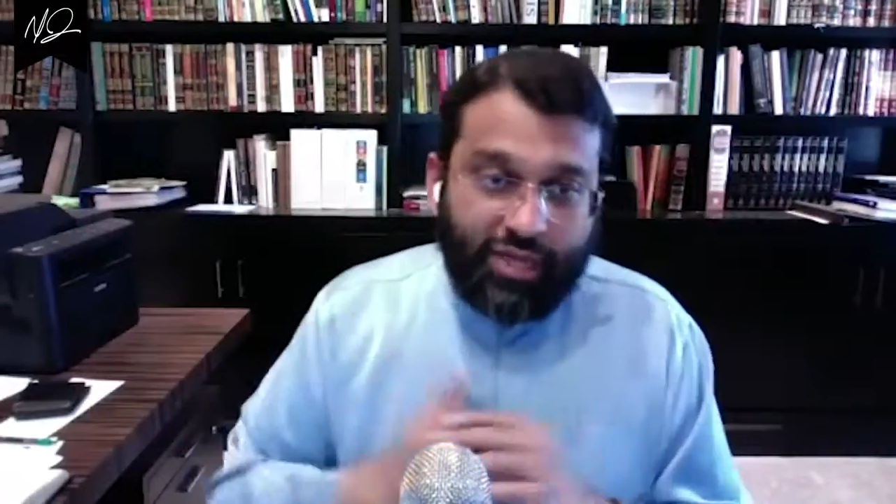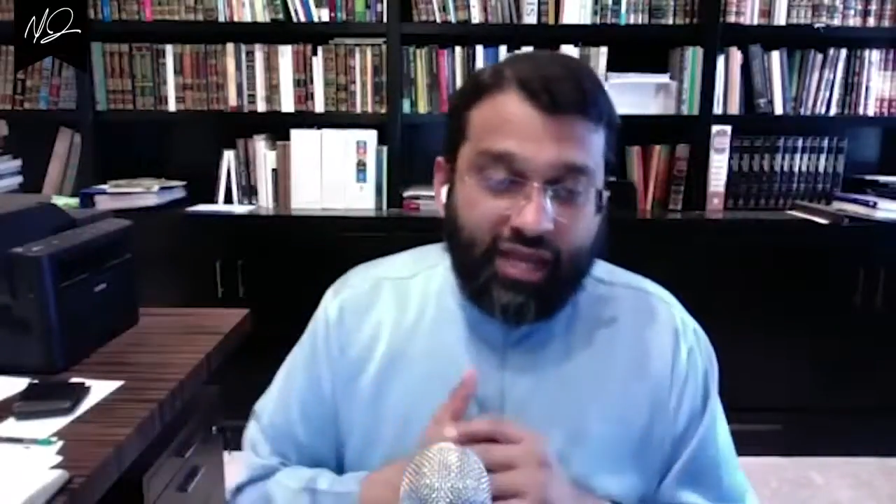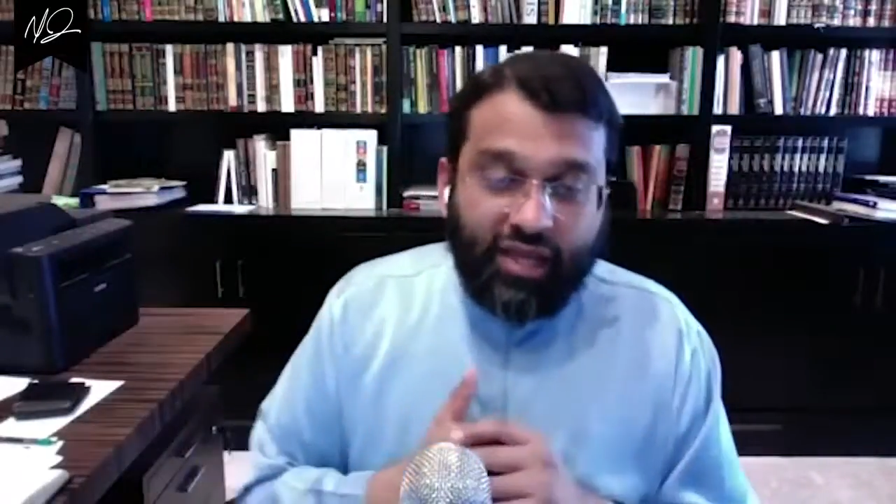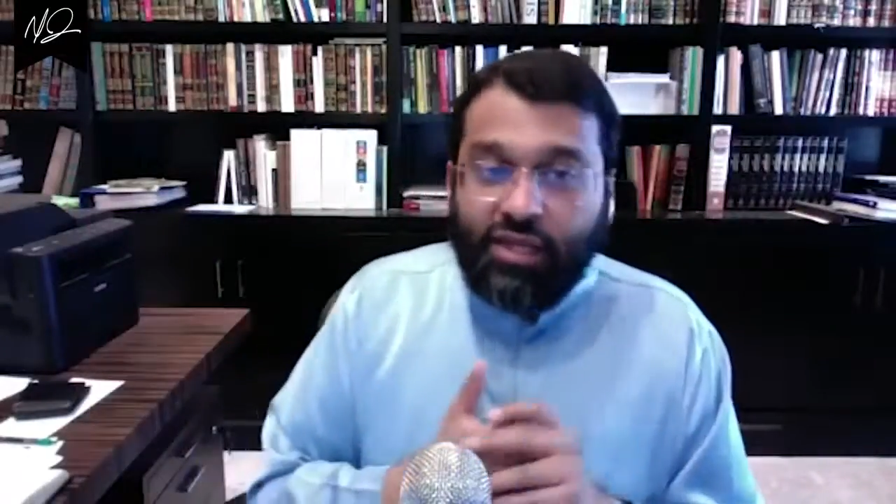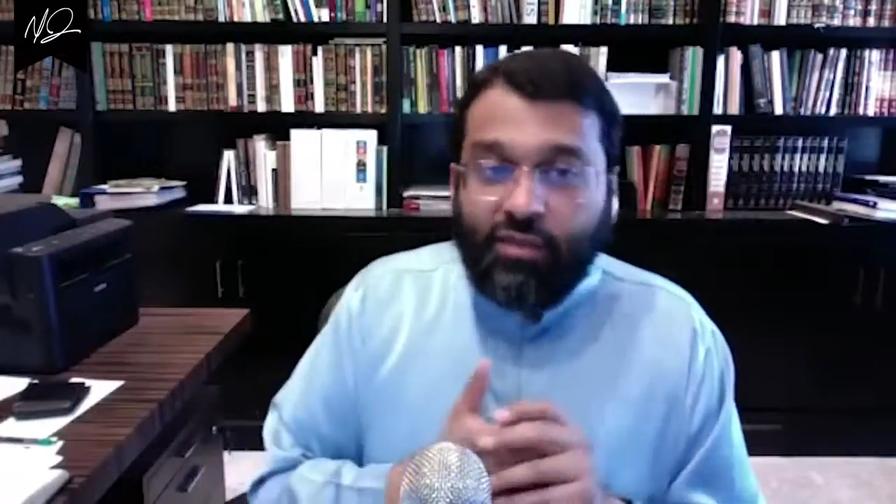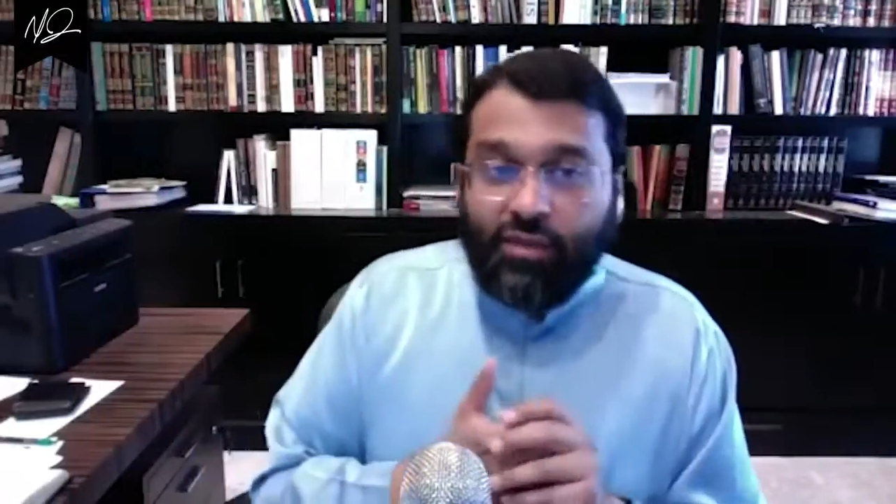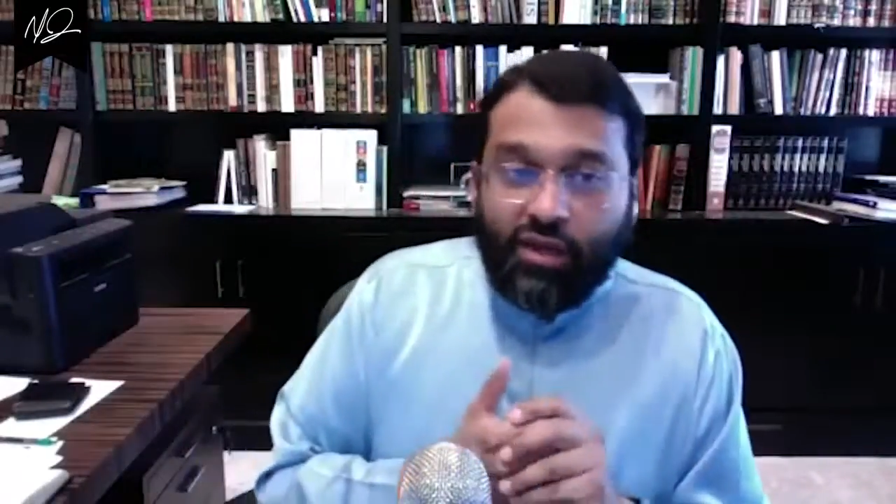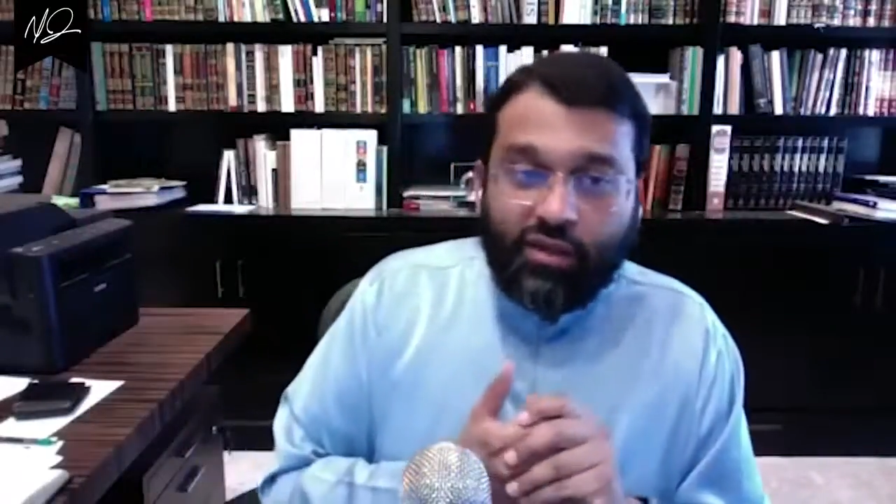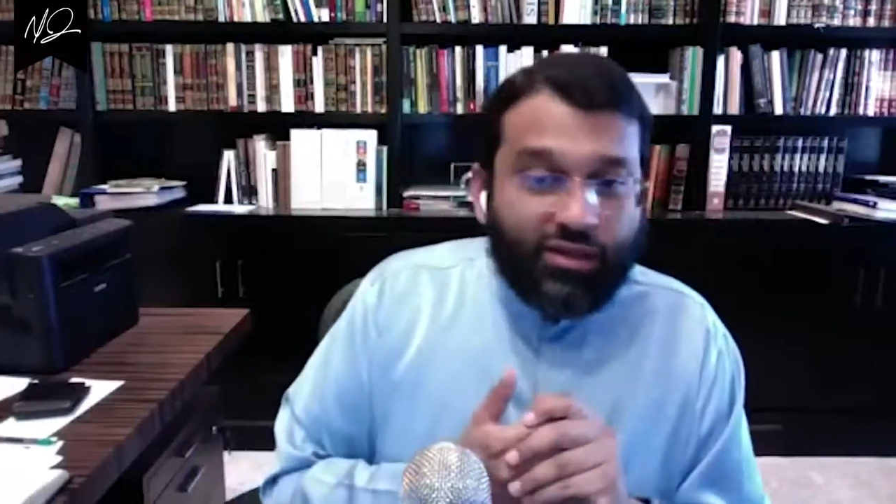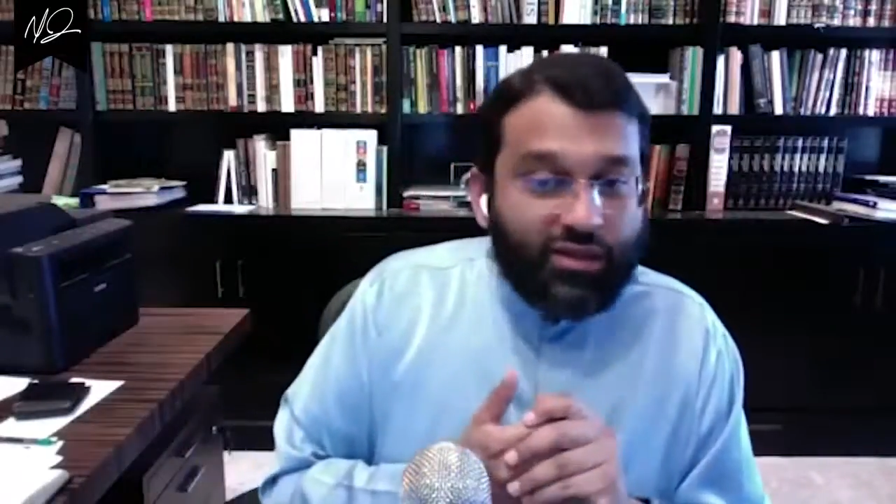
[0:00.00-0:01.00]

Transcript: academia,